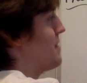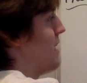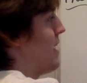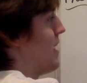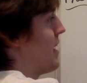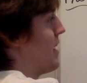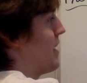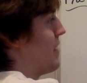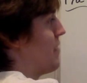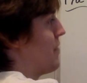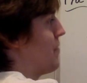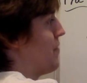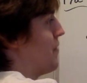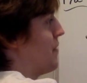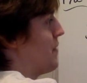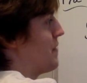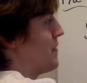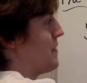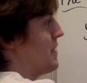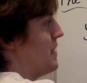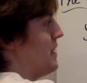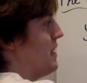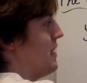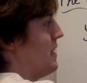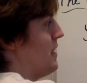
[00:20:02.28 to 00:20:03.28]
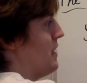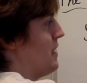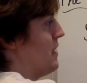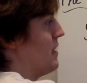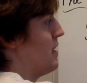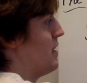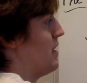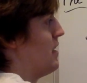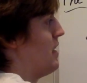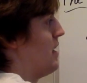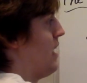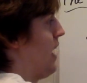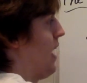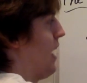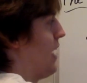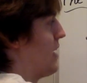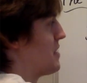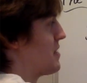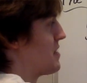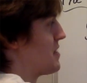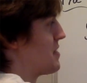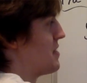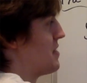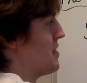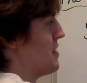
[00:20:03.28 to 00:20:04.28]
-15,
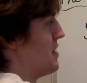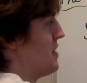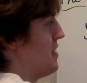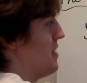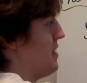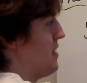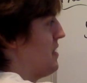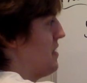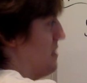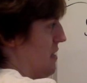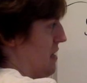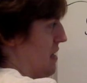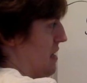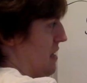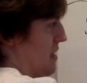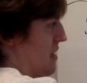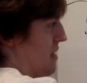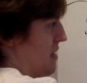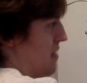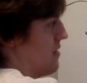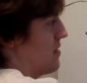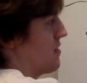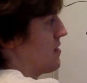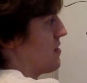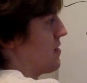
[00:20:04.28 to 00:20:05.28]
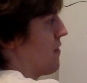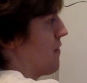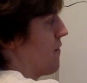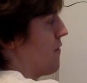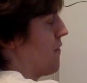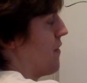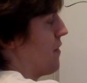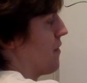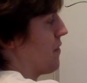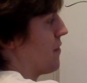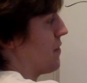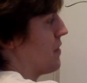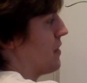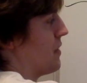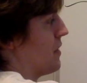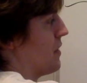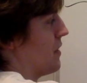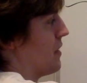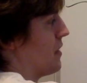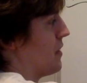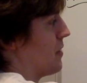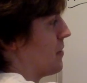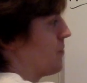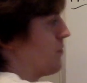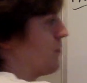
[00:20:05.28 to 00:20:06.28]
and C is
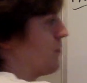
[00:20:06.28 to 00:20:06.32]
50.